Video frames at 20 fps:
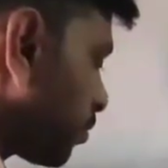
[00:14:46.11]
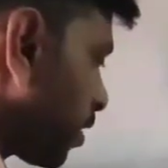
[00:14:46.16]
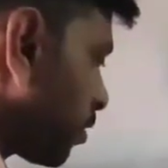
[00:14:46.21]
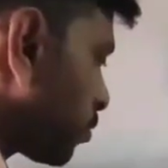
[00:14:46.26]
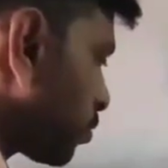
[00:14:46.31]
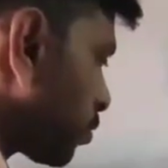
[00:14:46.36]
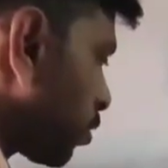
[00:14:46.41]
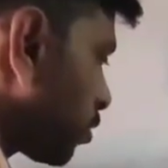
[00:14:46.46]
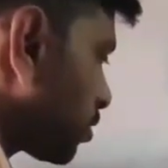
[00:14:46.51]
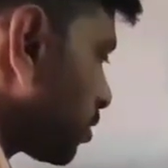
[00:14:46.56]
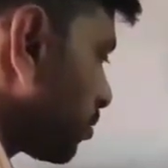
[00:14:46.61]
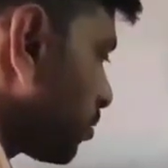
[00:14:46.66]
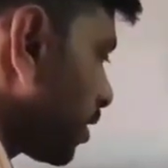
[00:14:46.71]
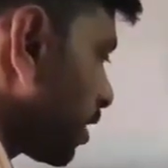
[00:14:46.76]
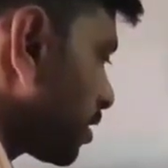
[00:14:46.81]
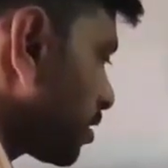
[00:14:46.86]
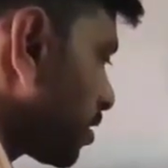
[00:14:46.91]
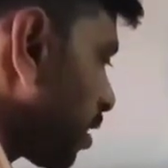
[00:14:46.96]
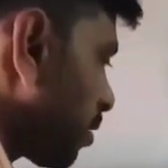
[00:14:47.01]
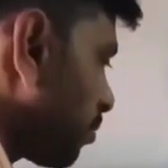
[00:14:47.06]
We saw some
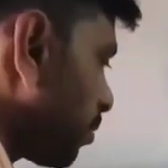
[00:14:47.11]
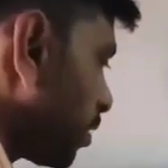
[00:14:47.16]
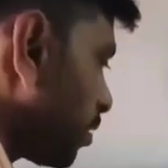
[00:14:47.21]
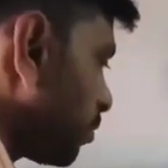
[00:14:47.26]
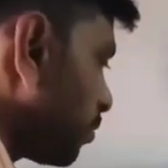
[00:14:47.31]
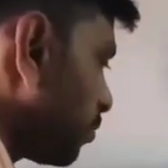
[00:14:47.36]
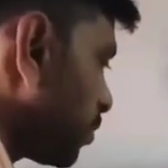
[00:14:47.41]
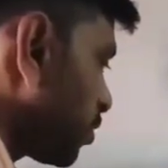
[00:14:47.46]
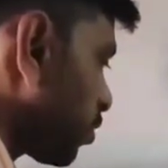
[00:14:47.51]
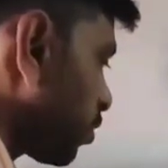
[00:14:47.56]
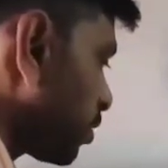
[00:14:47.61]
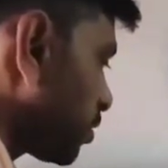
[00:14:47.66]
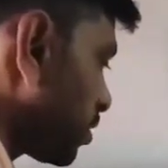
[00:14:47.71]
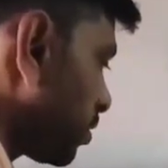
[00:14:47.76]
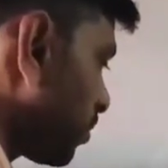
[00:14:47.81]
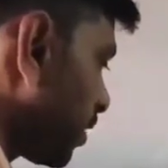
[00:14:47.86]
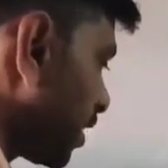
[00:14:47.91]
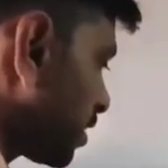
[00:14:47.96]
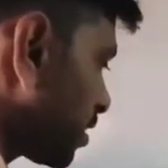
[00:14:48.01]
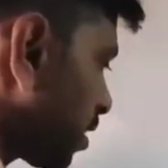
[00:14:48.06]

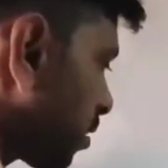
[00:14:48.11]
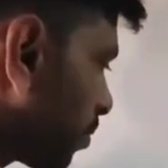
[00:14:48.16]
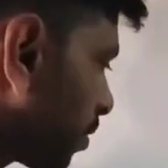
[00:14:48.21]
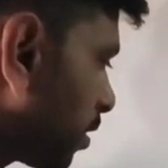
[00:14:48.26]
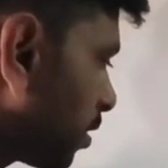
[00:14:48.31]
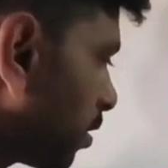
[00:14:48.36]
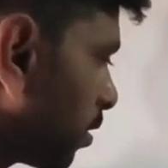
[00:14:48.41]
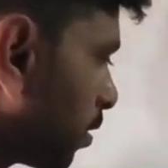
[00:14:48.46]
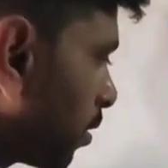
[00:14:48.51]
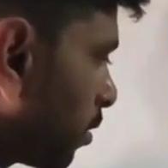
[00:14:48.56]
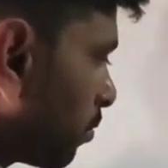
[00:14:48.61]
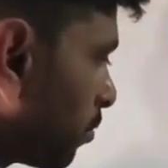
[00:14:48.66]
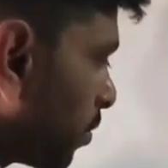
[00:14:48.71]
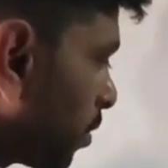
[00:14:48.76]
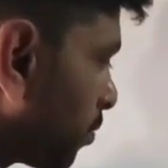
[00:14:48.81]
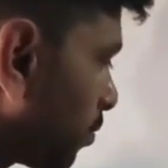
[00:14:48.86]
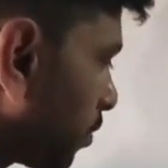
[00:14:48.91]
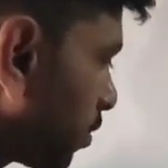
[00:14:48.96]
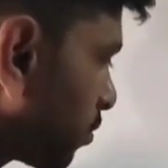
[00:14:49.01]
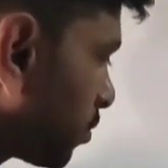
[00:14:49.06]
example,
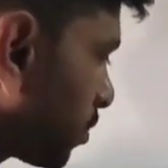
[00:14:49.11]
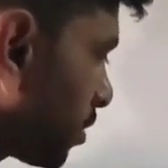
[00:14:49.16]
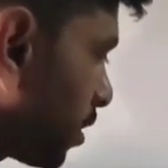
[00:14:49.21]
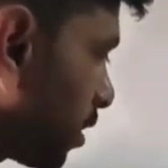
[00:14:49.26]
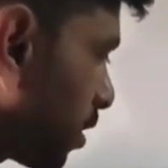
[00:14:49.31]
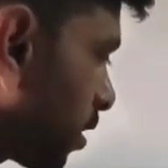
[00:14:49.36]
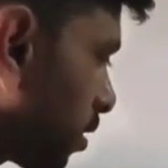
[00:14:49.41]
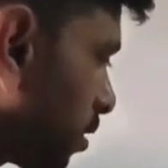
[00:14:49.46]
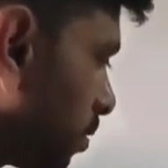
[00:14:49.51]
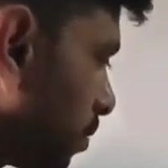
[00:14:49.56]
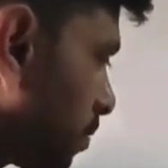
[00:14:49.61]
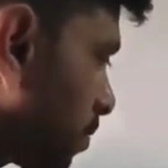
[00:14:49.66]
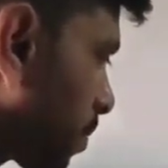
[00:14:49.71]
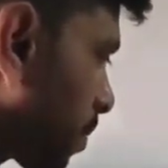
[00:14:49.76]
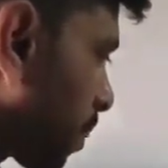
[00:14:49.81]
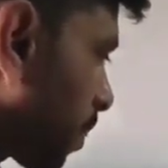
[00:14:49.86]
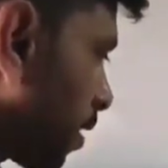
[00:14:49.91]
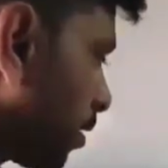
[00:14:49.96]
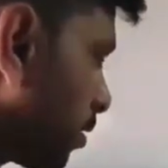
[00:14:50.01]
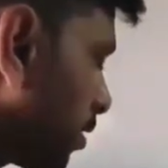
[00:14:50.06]
but we have to see here
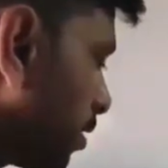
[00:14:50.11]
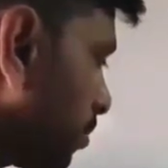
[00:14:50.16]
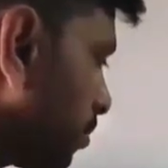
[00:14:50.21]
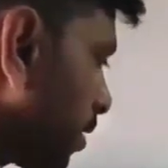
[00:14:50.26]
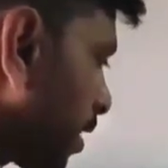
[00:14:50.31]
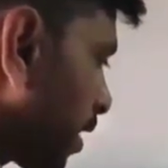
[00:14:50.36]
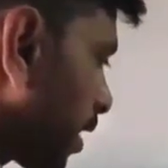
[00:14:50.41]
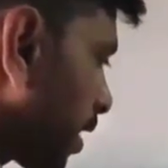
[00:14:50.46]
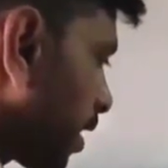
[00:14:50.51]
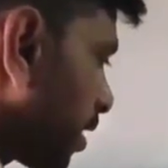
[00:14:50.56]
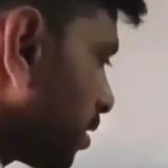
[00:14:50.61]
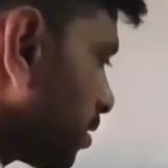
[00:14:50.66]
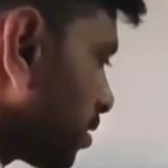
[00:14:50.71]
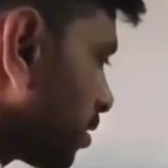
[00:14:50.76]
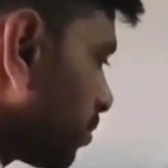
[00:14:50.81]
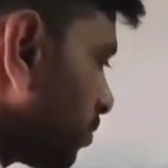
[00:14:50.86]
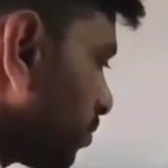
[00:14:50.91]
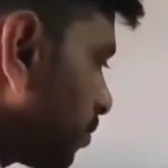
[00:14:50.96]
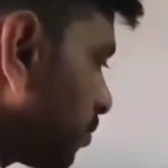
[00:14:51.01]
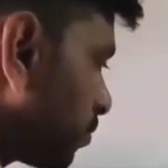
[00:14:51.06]
the
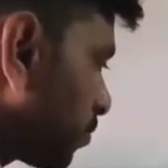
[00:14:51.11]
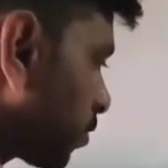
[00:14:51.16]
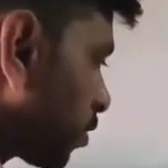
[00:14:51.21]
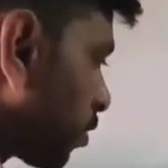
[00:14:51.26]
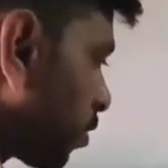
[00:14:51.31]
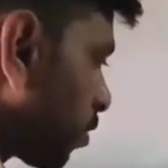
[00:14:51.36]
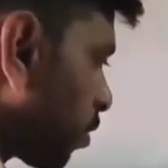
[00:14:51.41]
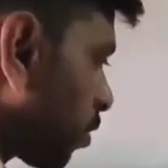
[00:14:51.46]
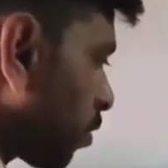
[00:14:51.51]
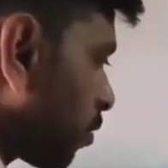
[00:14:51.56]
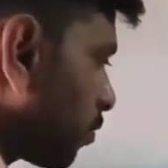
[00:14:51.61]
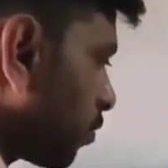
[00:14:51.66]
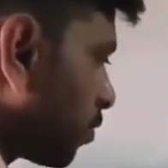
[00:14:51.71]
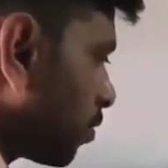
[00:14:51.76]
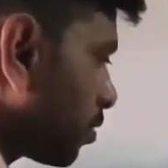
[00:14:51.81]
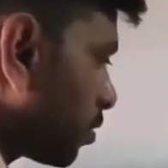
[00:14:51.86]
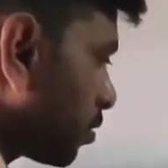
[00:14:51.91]
mechanism of